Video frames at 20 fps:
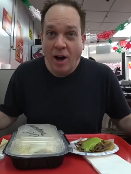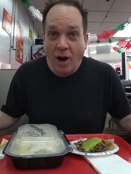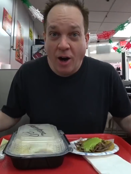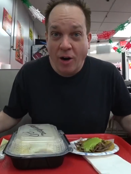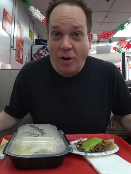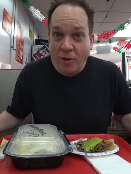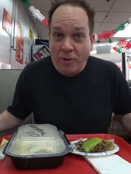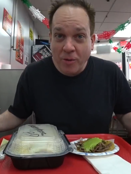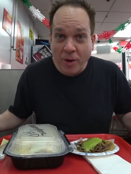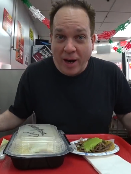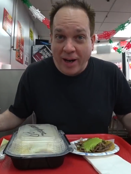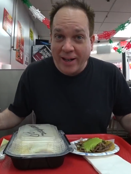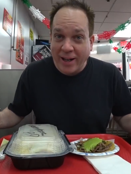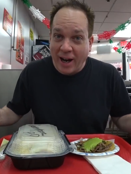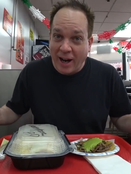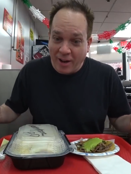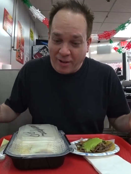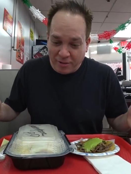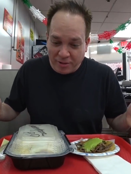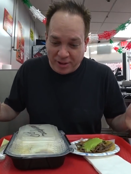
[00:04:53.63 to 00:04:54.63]
All right,
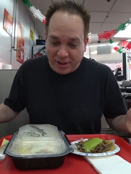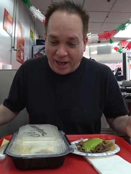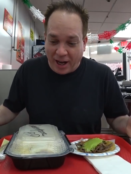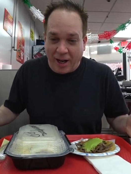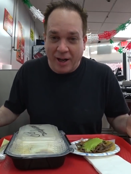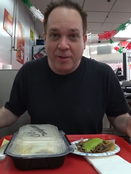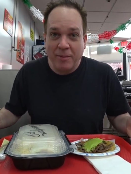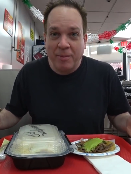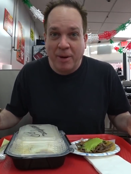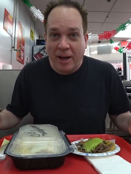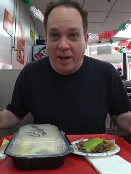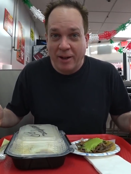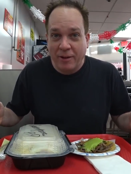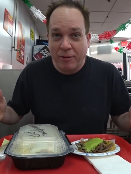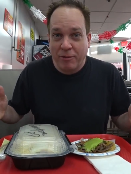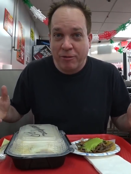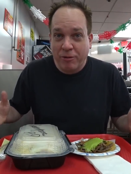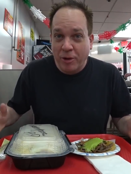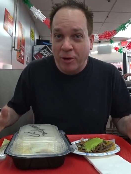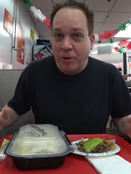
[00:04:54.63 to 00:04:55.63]
I've got my
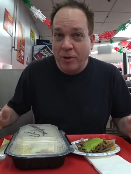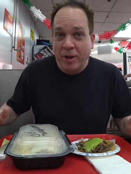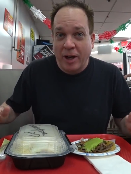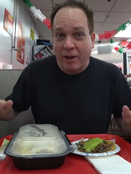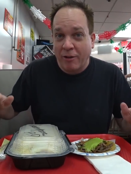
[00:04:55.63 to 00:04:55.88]
food.